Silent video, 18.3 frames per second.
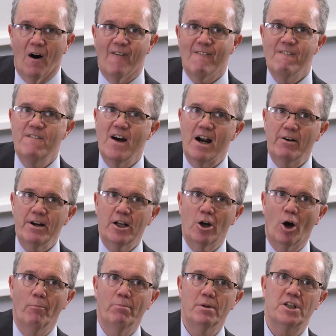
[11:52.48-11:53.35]
are very
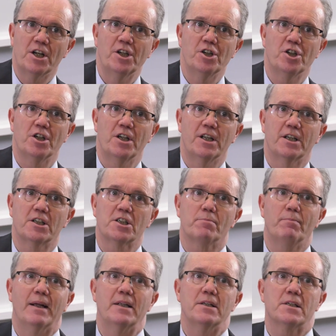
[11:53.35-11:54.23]
computationally
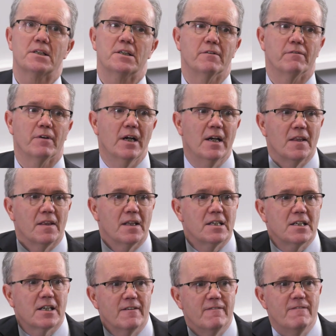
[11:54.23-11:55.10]
expensive.
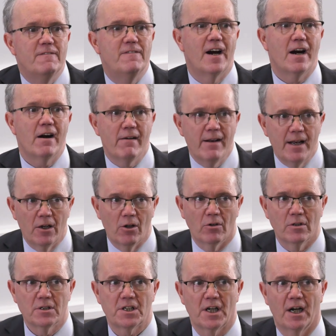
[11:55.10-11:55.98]
They take a very
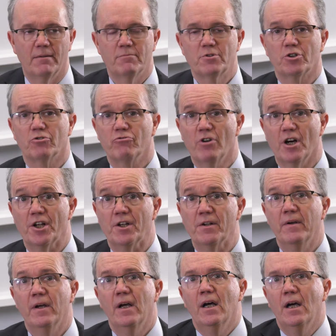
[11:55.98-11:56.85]
long time to
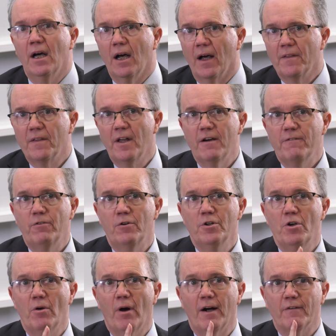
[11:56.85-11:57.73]
run. And
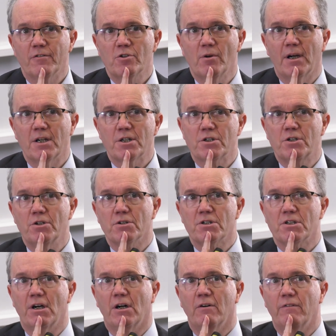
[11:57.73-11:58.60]
therefore, you have to ask
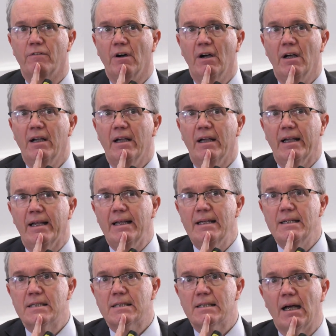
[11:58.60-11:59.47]
yourself,
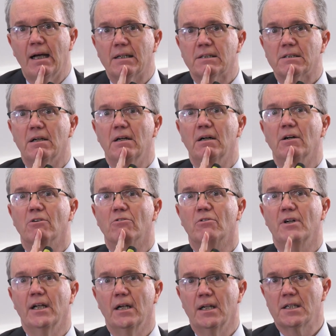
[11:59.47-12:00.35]
is that
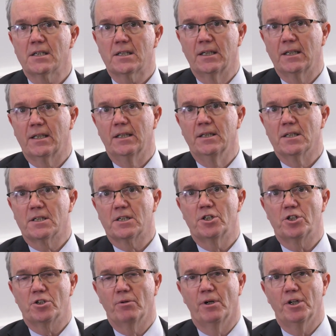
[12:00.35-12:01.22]
realistic in the
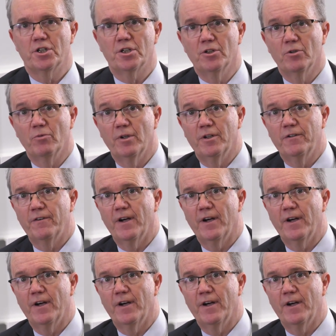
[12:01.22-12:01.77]
situation that we